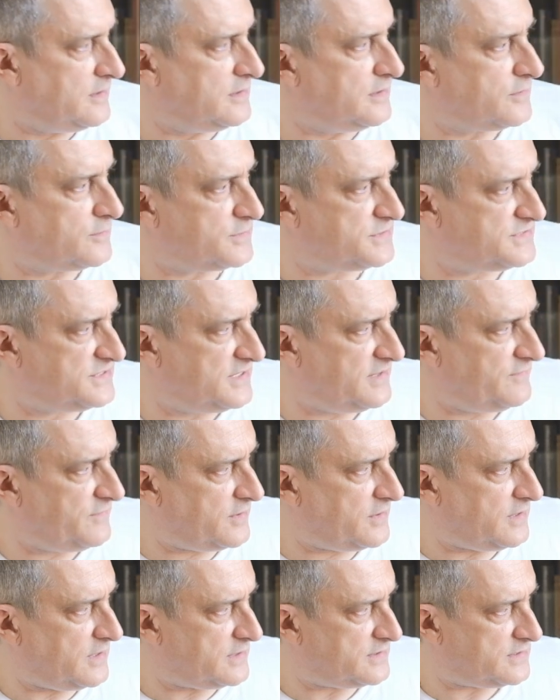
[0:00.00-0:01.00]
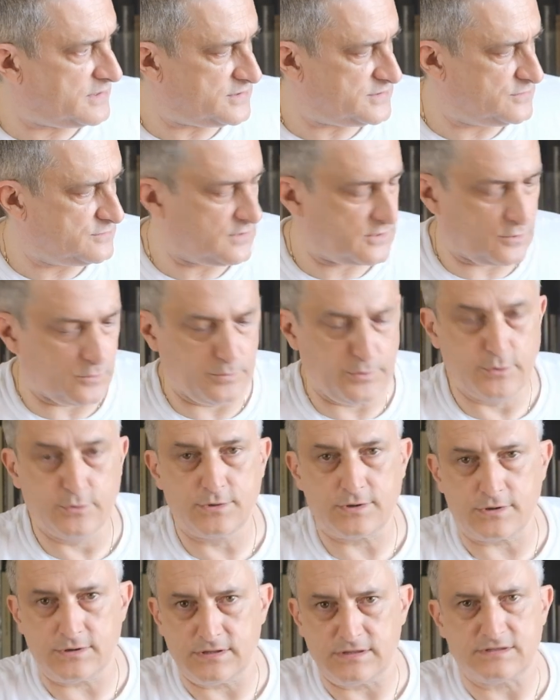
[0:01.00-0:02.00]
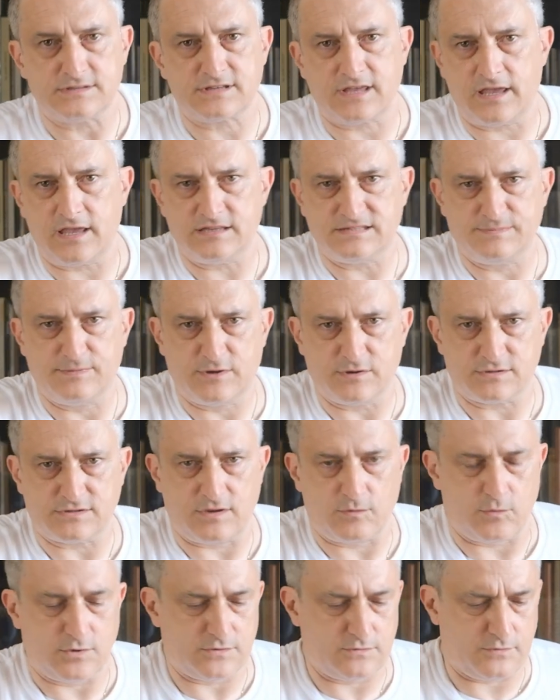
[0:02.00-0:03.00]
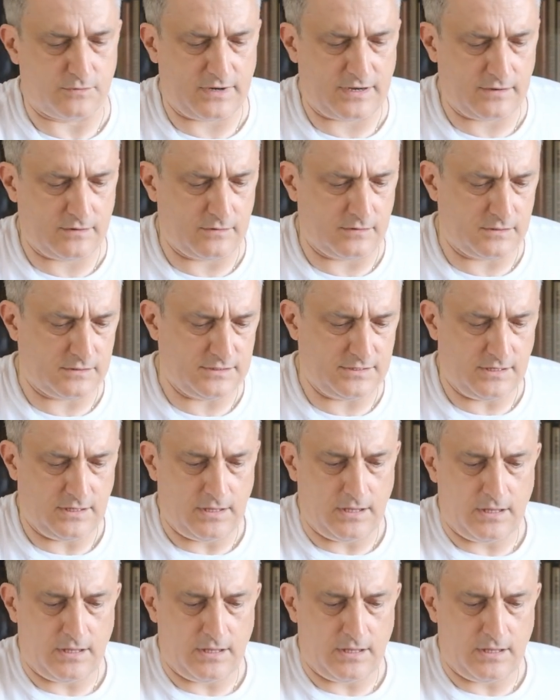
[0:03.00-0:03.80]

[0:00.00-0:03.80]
A receiver attached to the computer, in this case because I want to record,